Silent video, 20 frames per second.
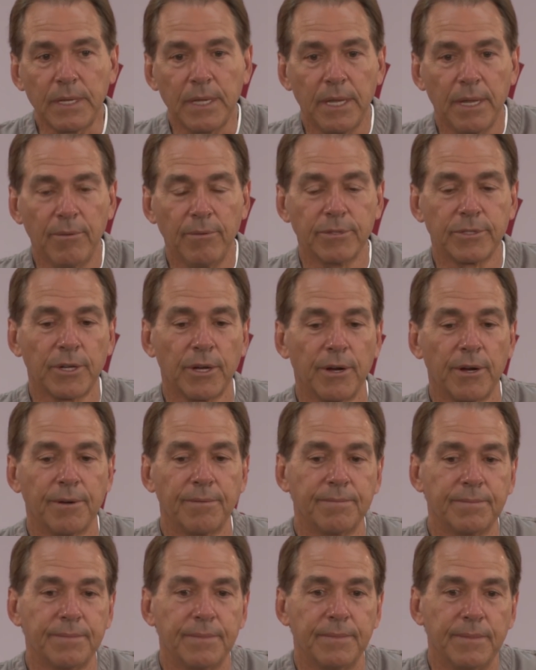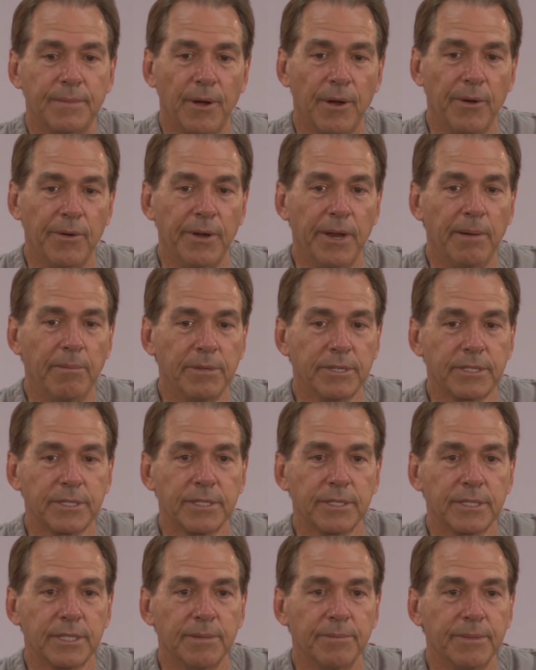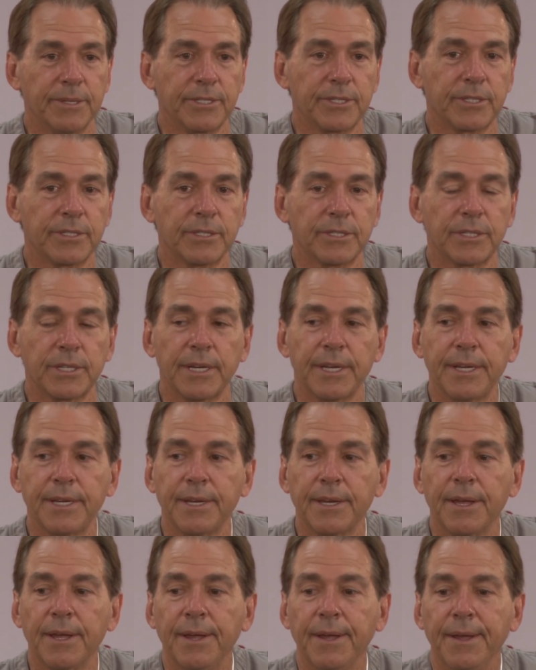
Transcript: He was our nemesis at Michigan State.